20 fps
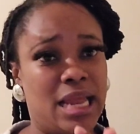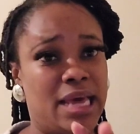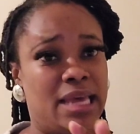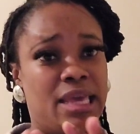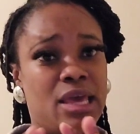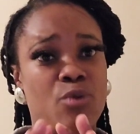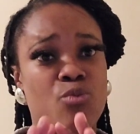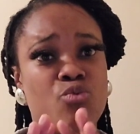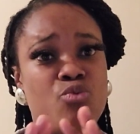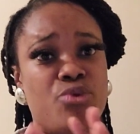
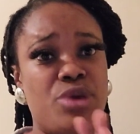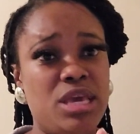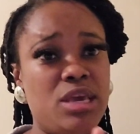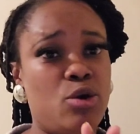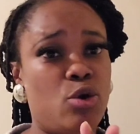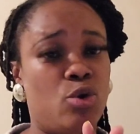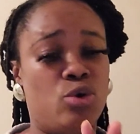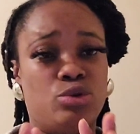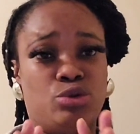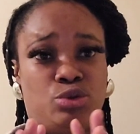a
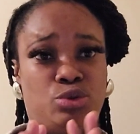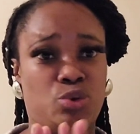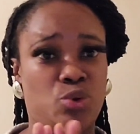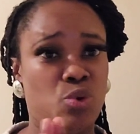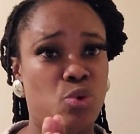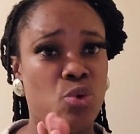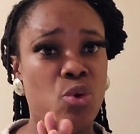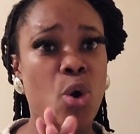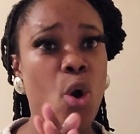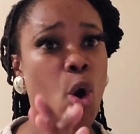week or
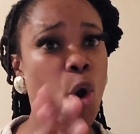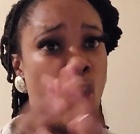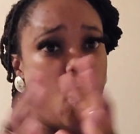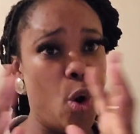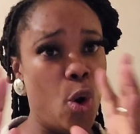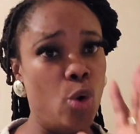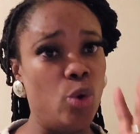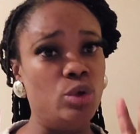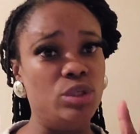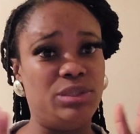so
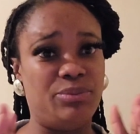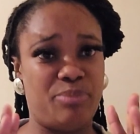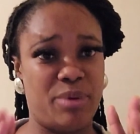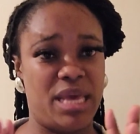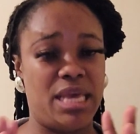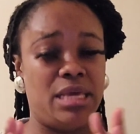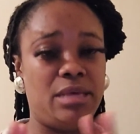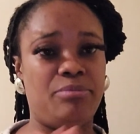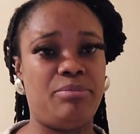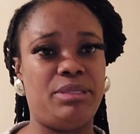old
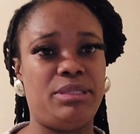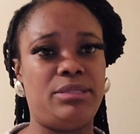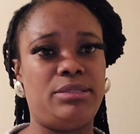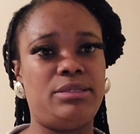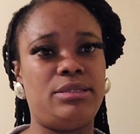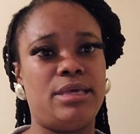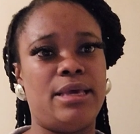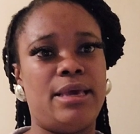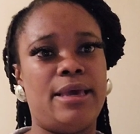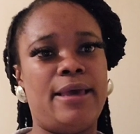babies,
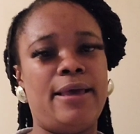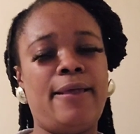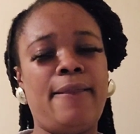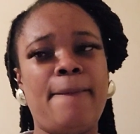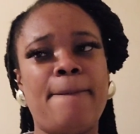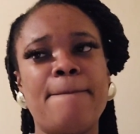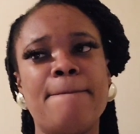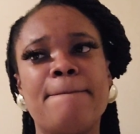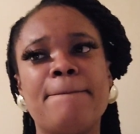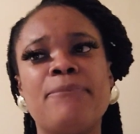yeah?
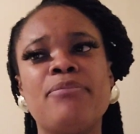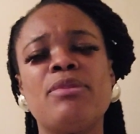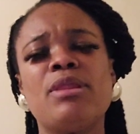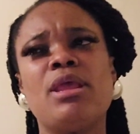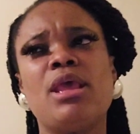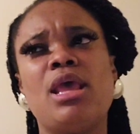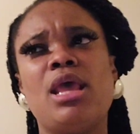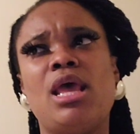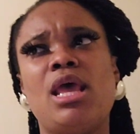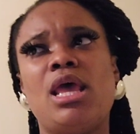
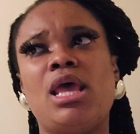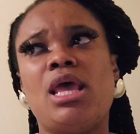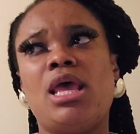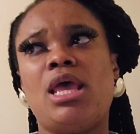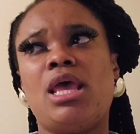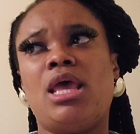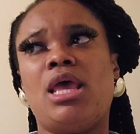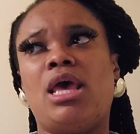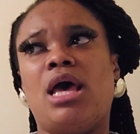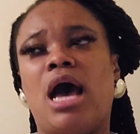
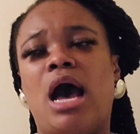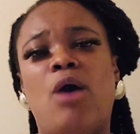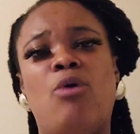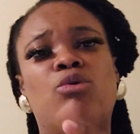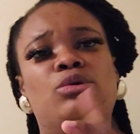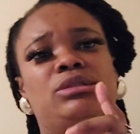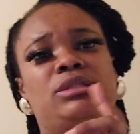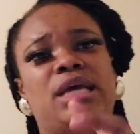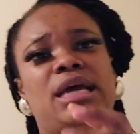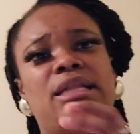I
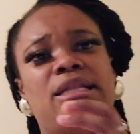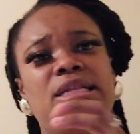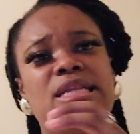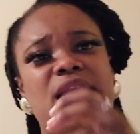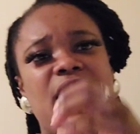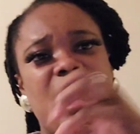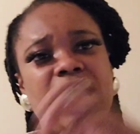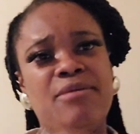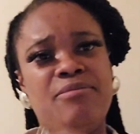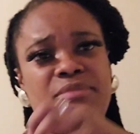would then
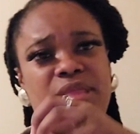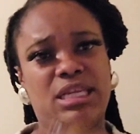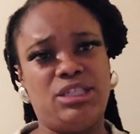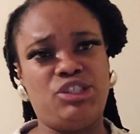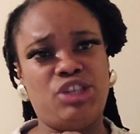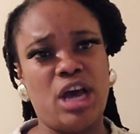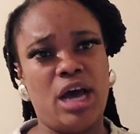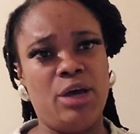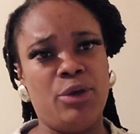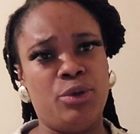name the
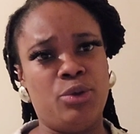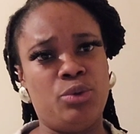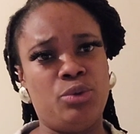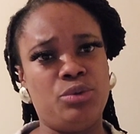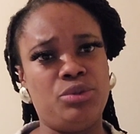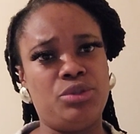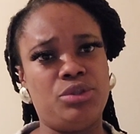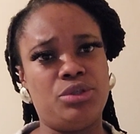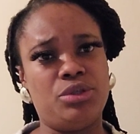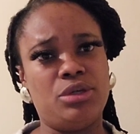
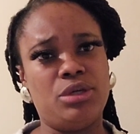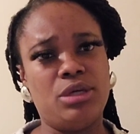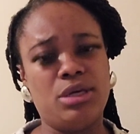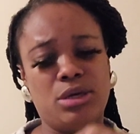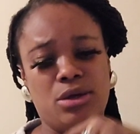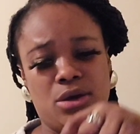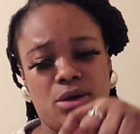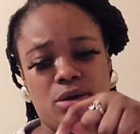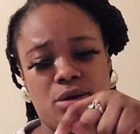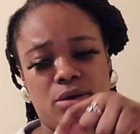child
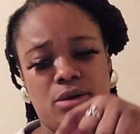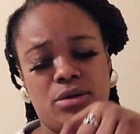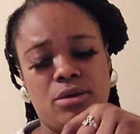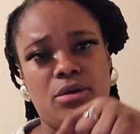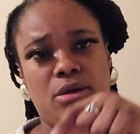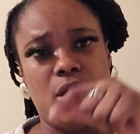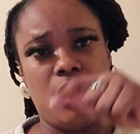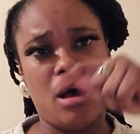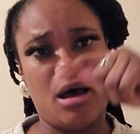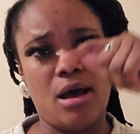
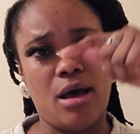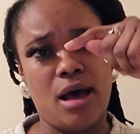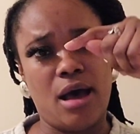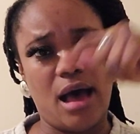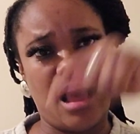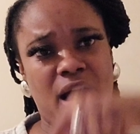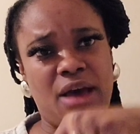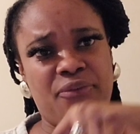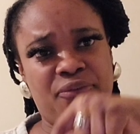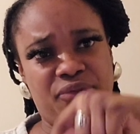
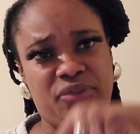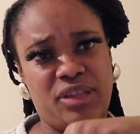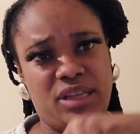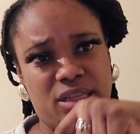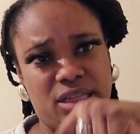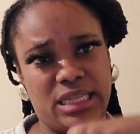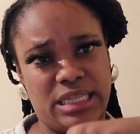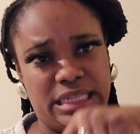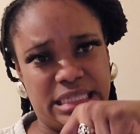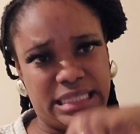after
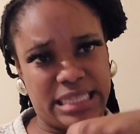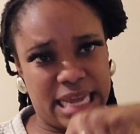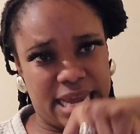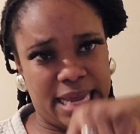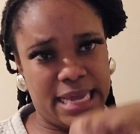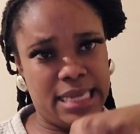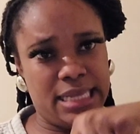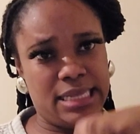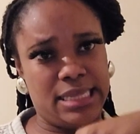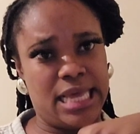the
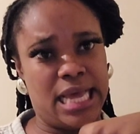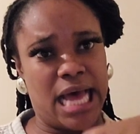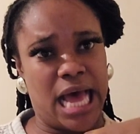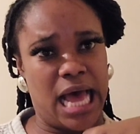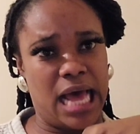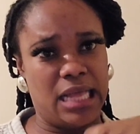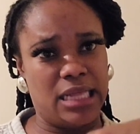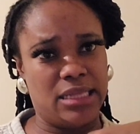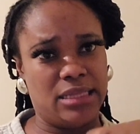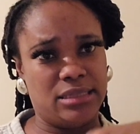day that
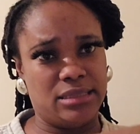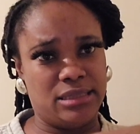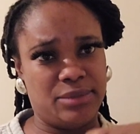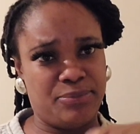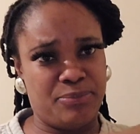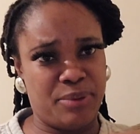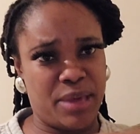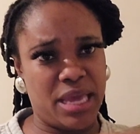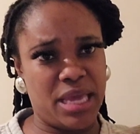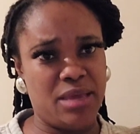the
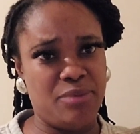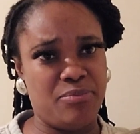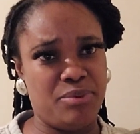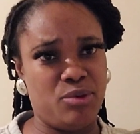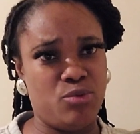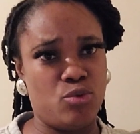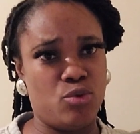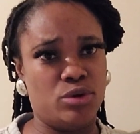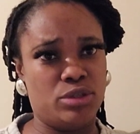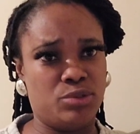baby
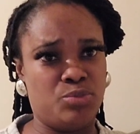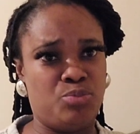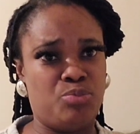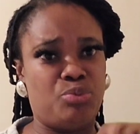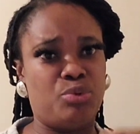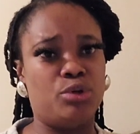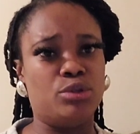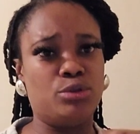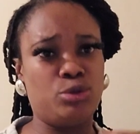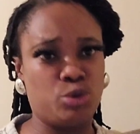was
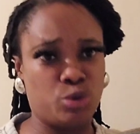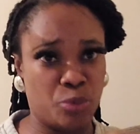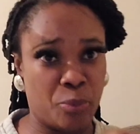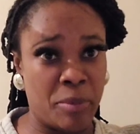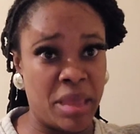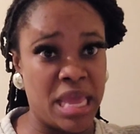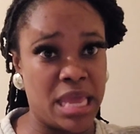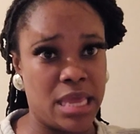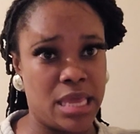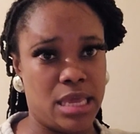brought to
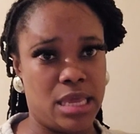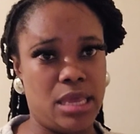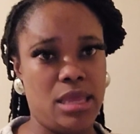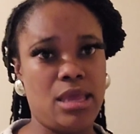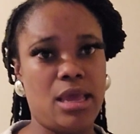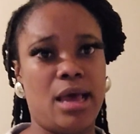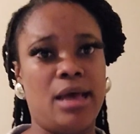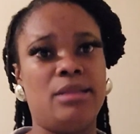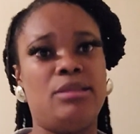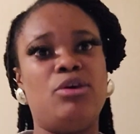me
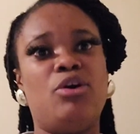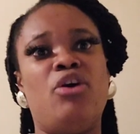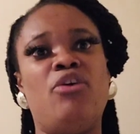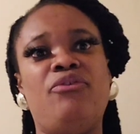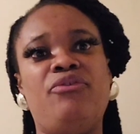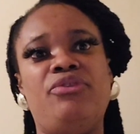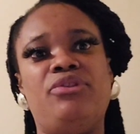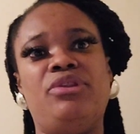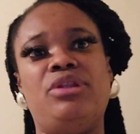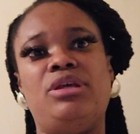at the
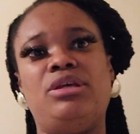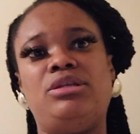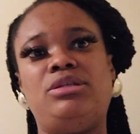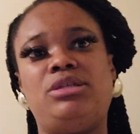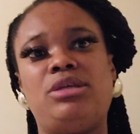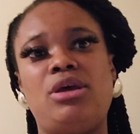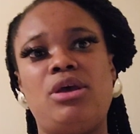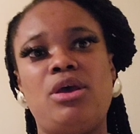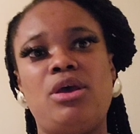orphanage,